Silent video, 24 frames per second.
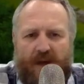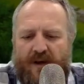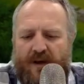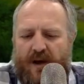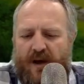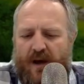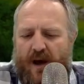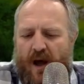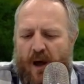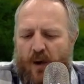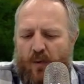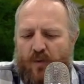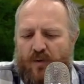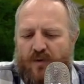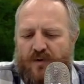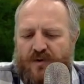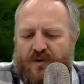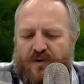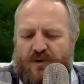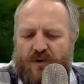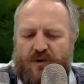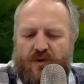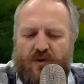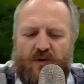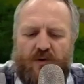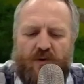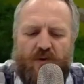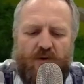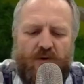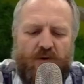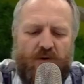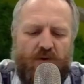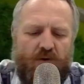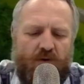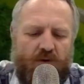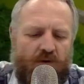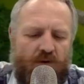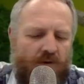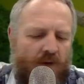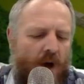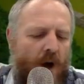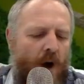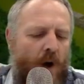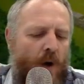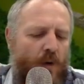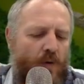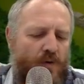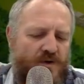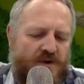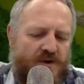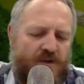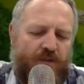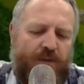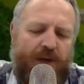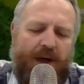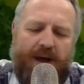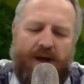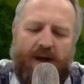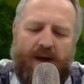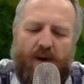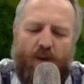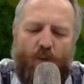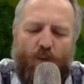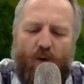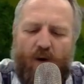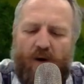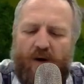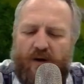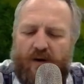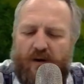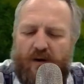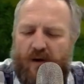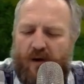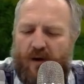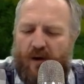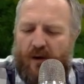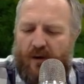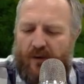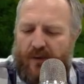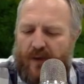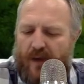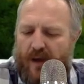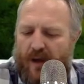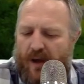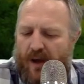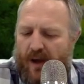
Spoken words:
And then I will do the whole shebang in one go.